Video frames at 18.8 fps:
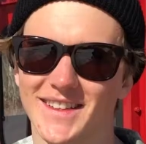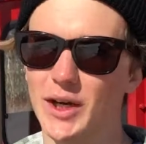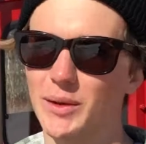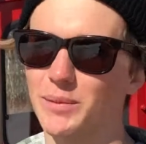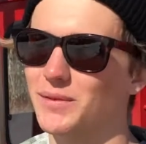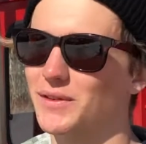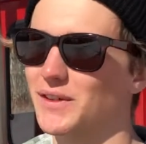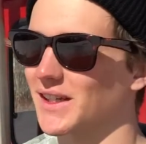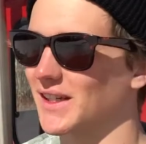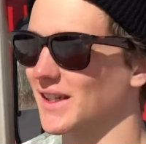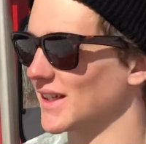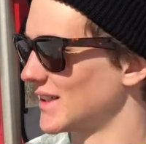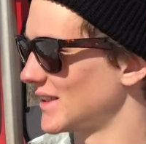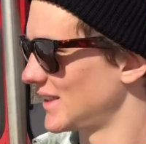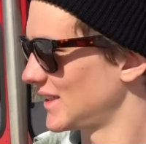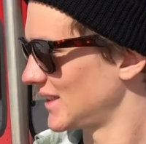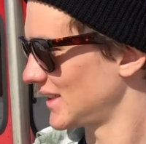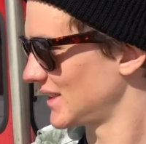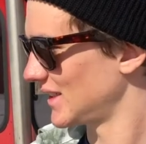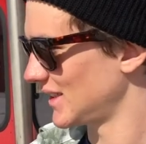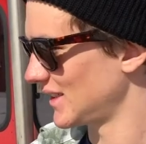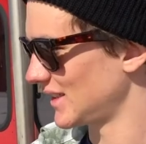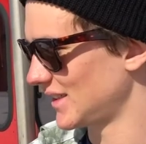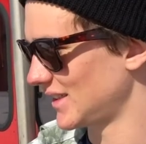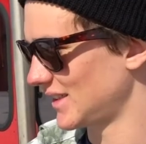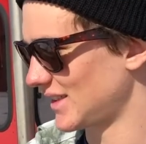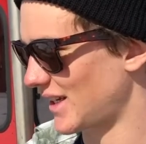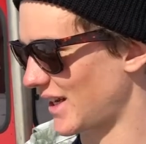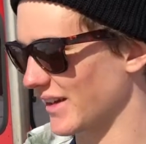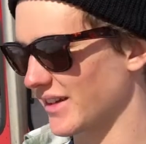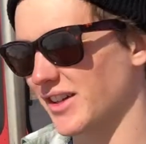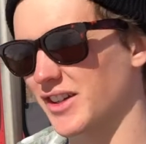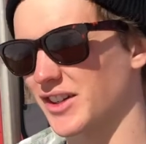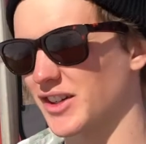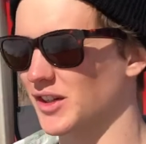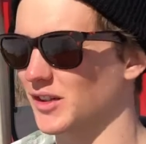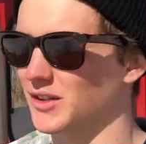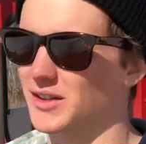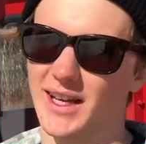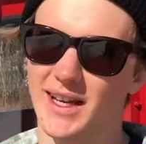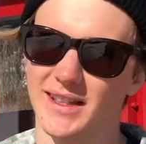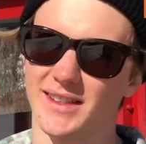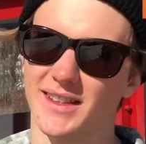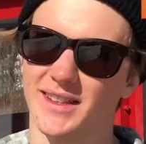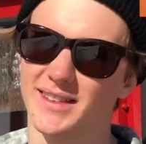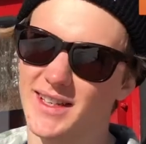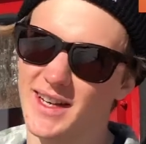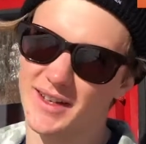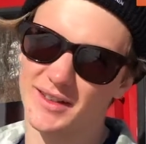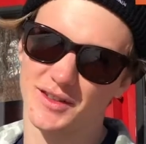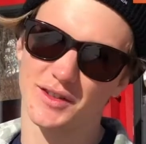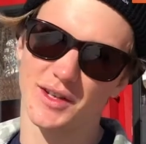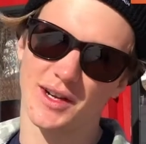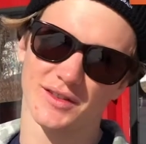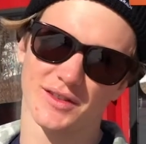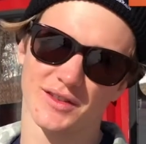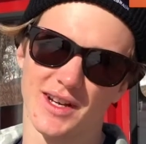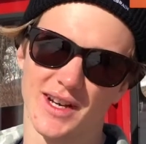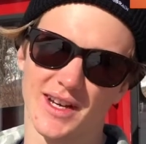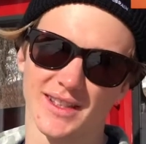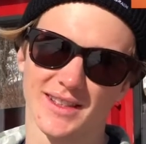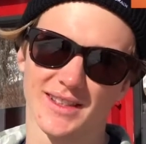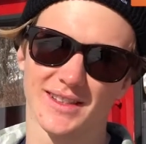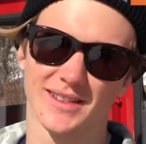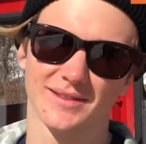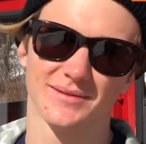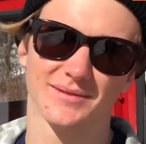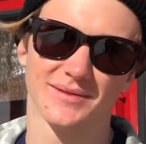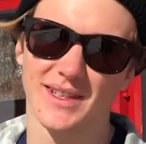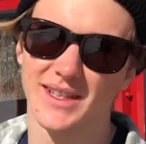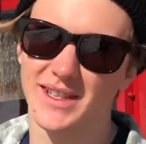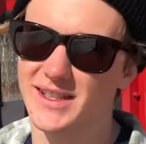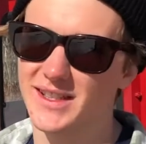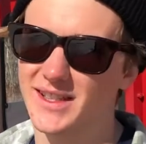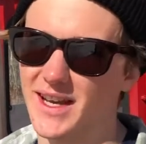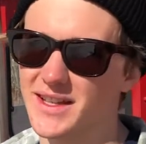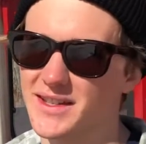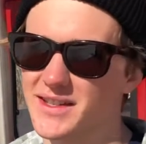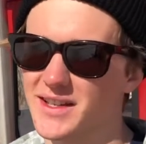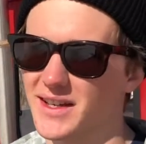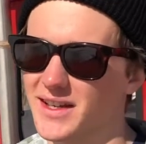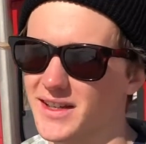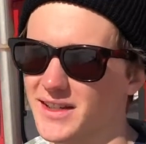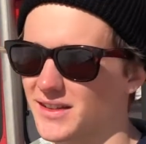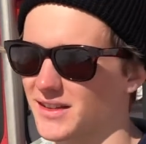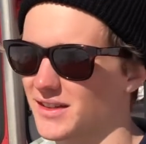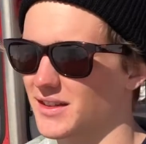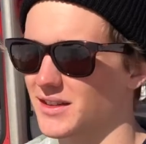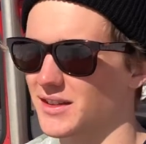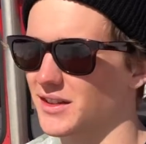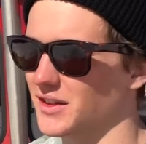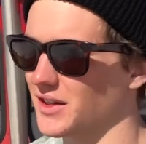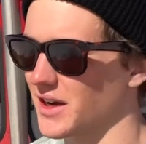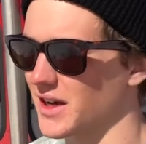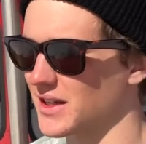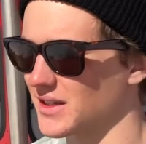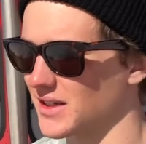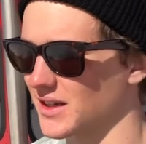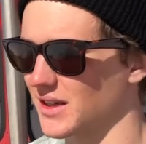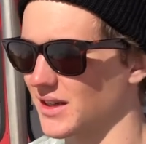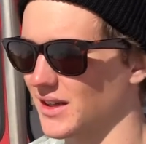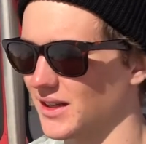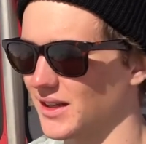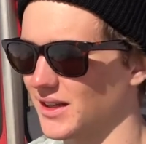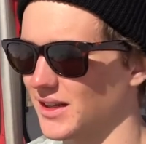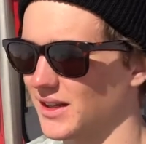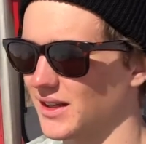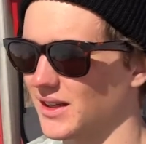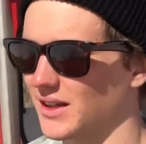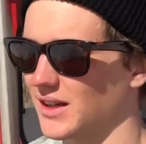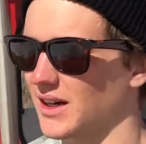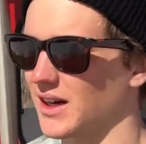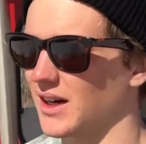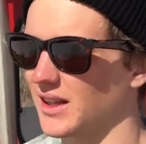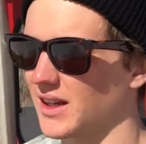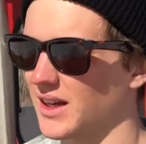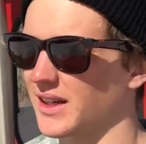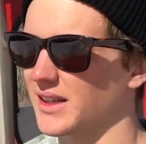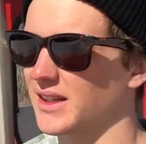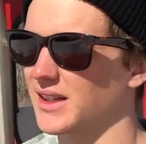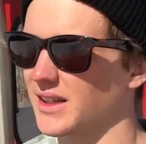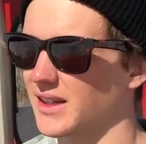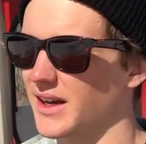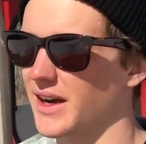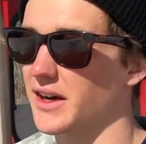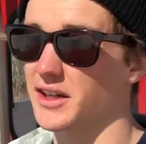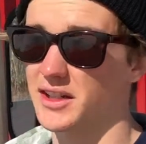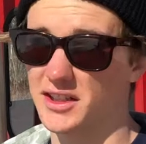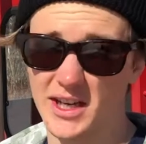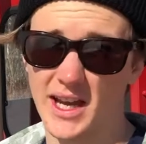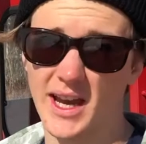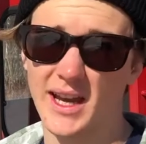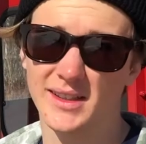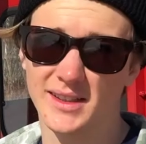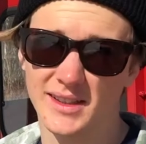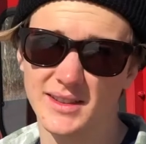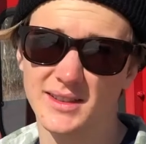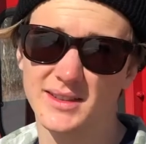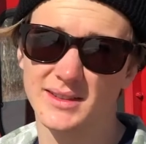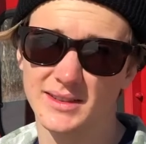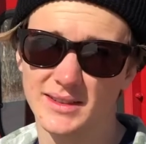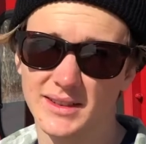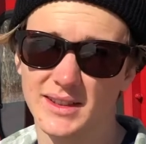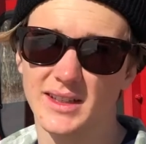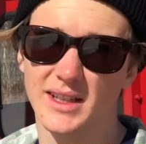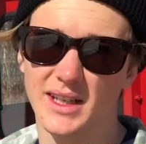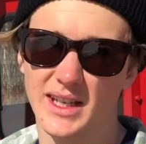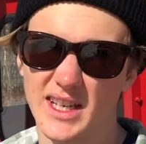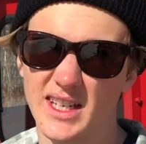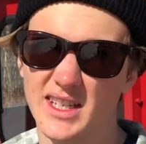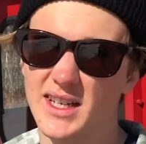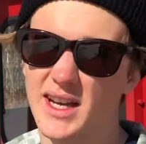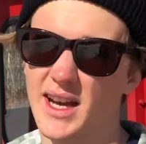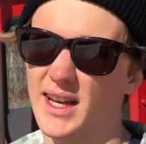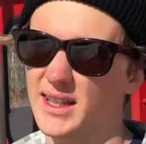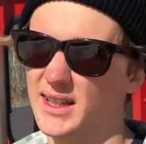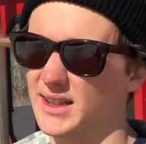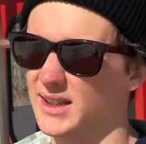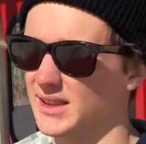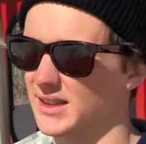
Top three. I gotta go classic. Travis Rice, he sends it, he's crazy. I like Eric Jackson, E-Jack,